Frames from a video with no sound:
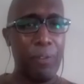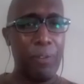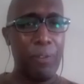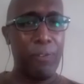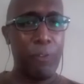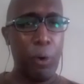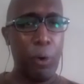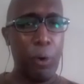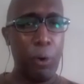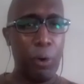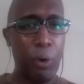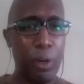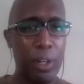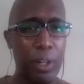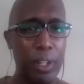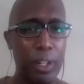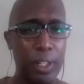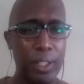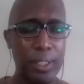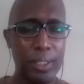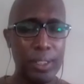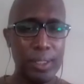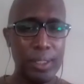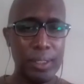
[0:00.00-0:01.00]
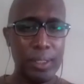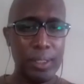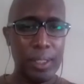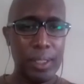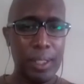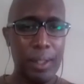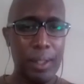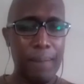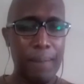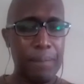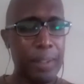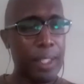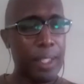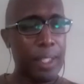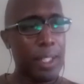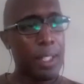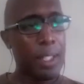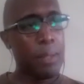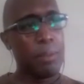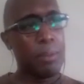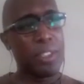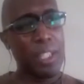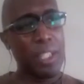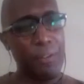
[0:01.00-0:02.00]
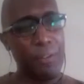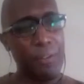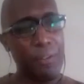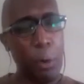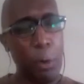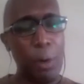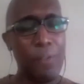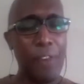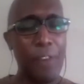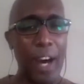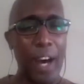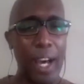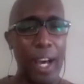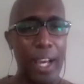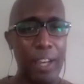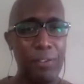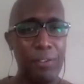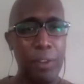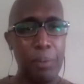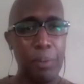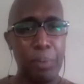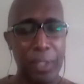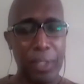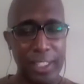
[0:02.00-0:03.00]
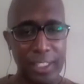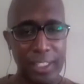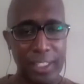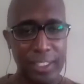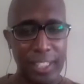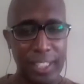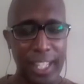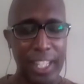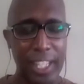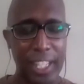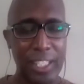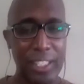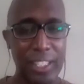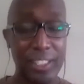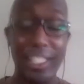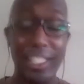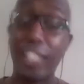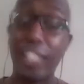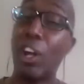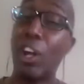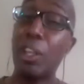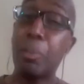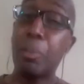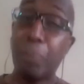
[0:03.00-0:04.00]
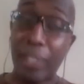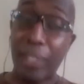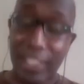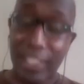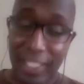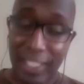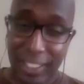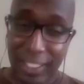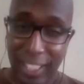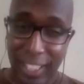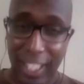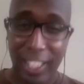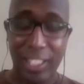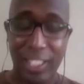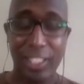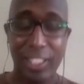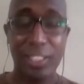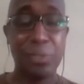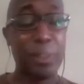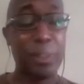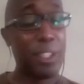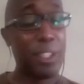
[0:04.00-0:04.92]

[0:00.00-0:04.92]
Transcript: 4, say 4 or 5 presentations. They call them presentations. We